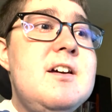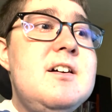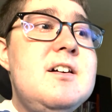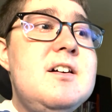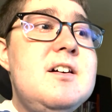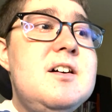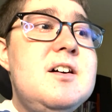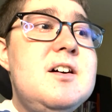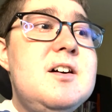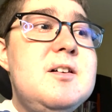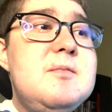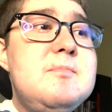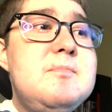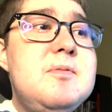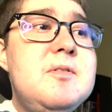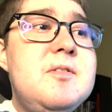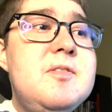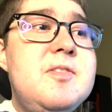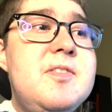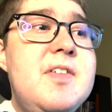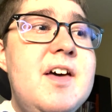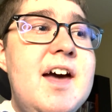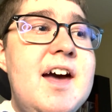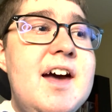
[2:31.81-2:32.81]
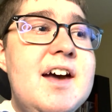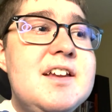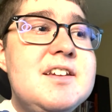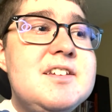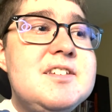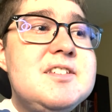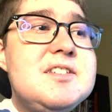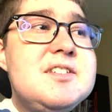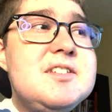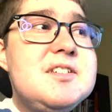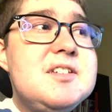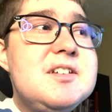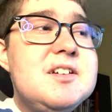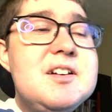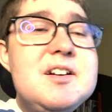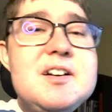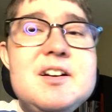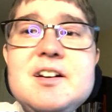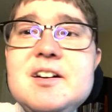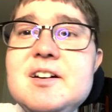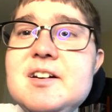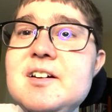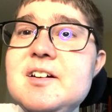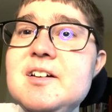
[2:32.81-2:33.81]
Uh, but that
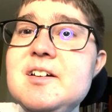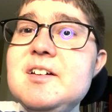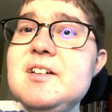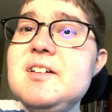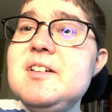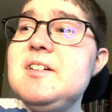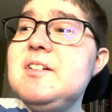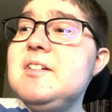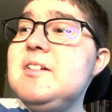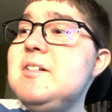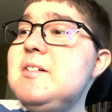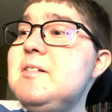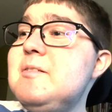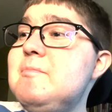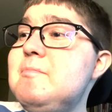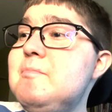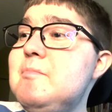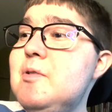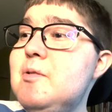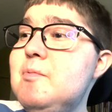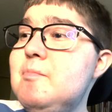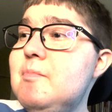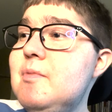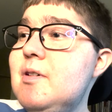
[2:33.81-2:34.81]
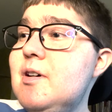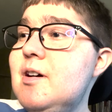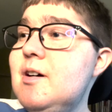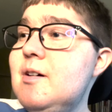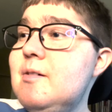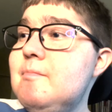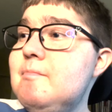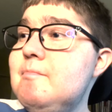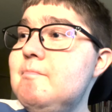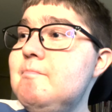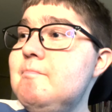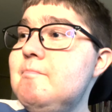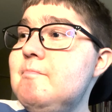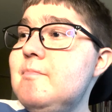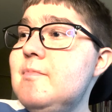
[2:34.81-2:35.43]
um,